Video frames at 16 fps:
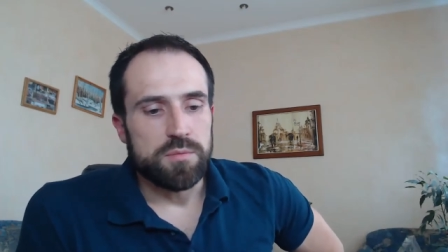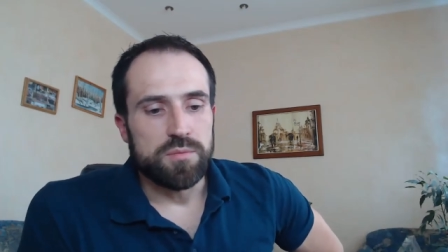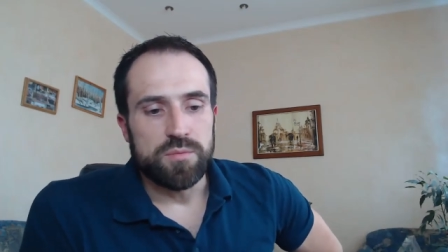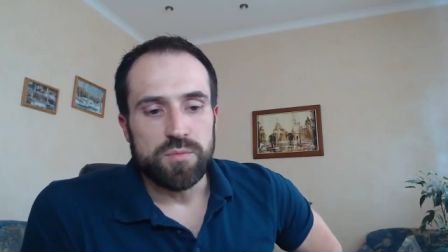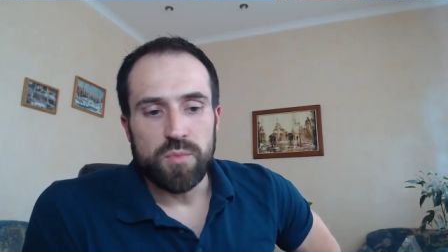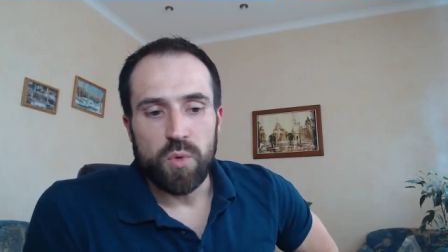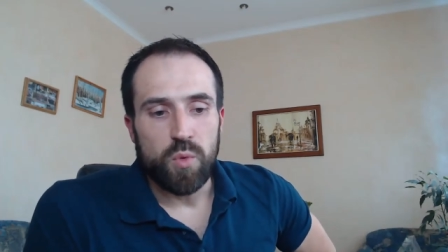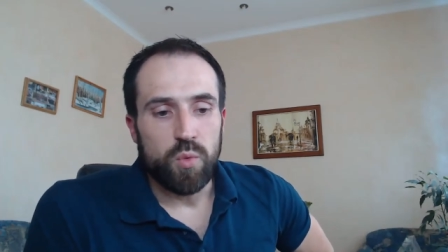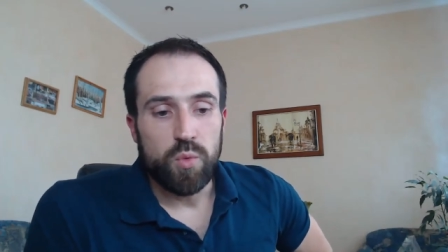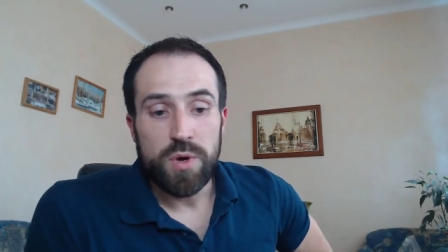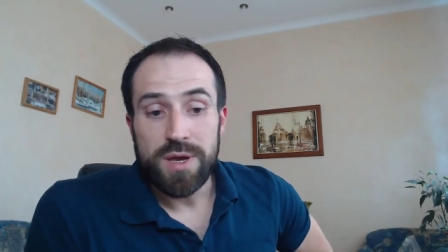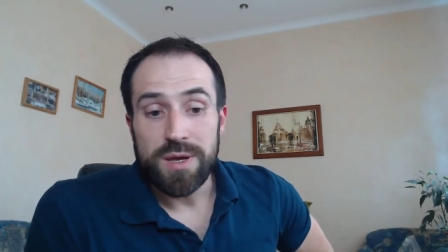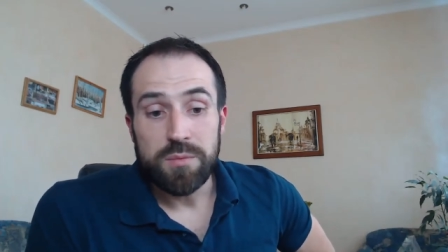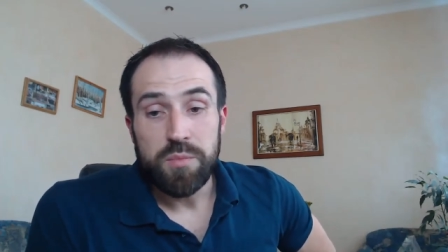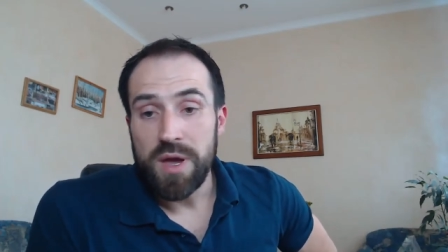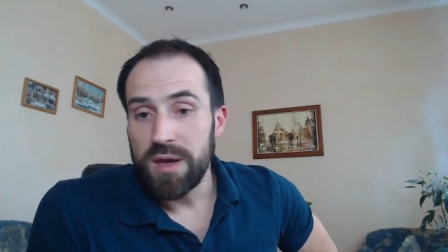mm we
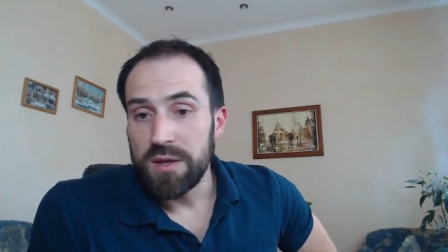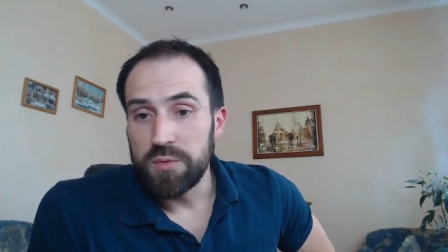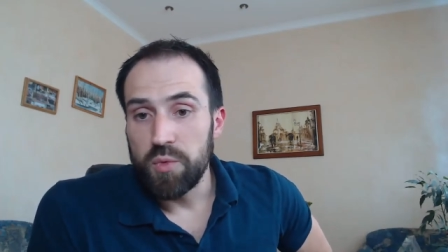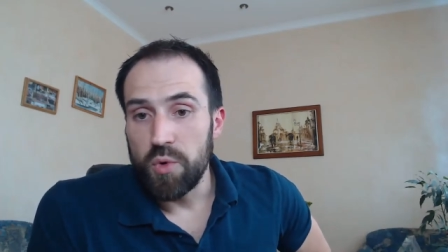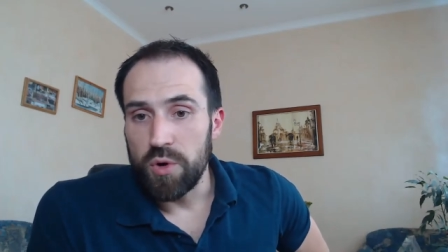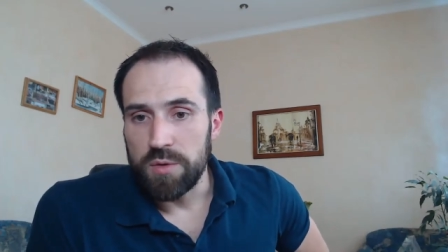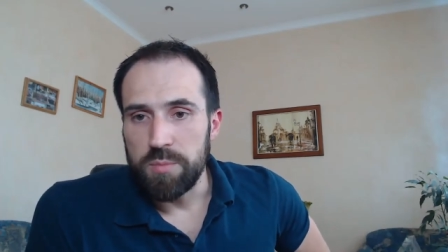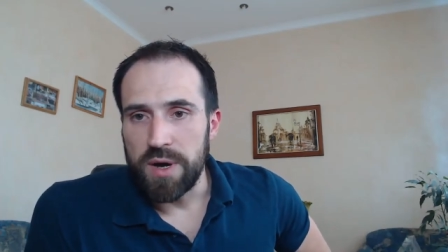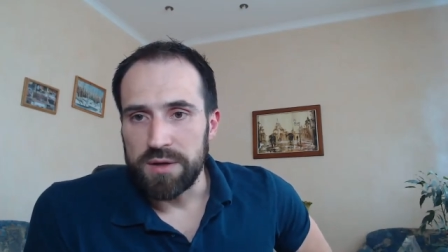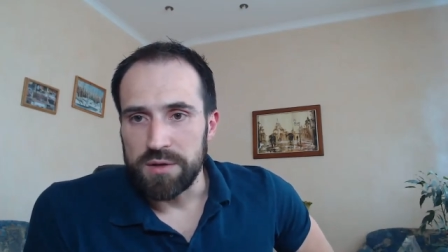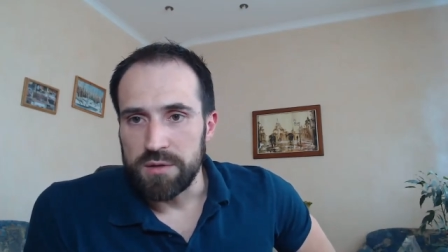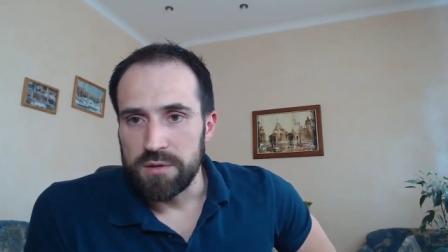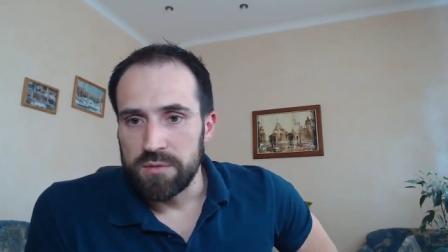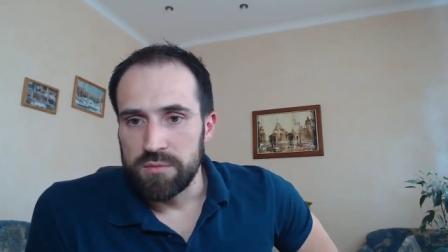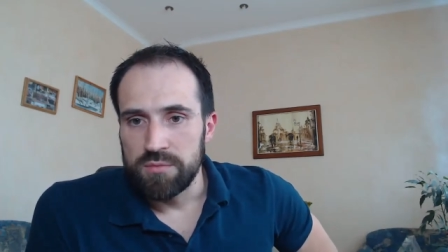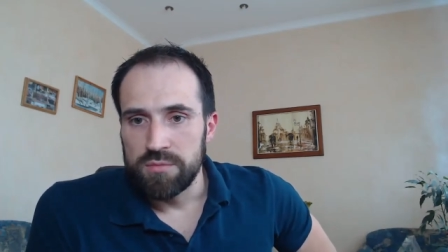can make it work
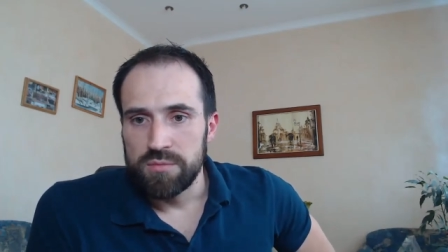better.